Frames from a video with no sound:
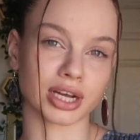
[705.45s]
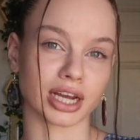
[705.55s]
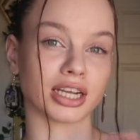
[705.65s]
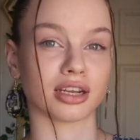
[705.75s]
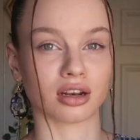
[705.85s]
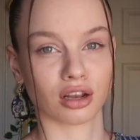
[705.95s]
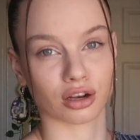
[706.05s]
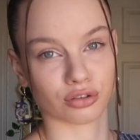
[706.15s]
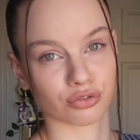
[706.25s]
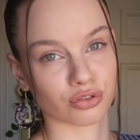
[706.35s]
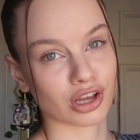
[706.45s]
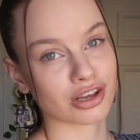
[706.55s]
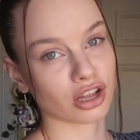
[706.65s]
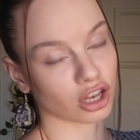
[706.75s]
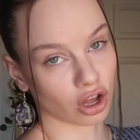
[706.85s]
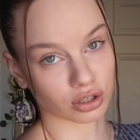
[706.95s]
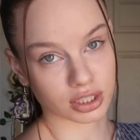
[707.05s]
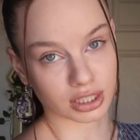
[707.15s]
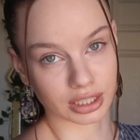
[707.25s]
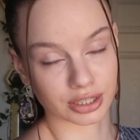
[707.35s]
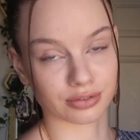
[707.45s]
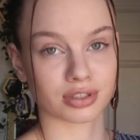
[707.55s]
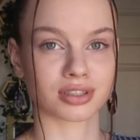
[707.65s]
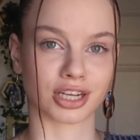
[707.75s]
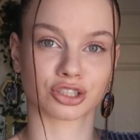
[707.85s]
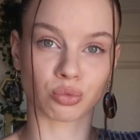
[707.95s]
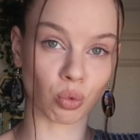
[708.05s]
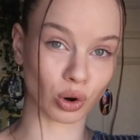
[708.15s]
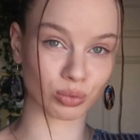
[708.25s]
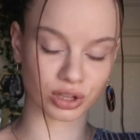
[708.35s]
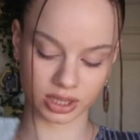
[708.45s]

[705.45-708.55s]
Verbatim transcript: and I needed a lot of long sleeves slash warmer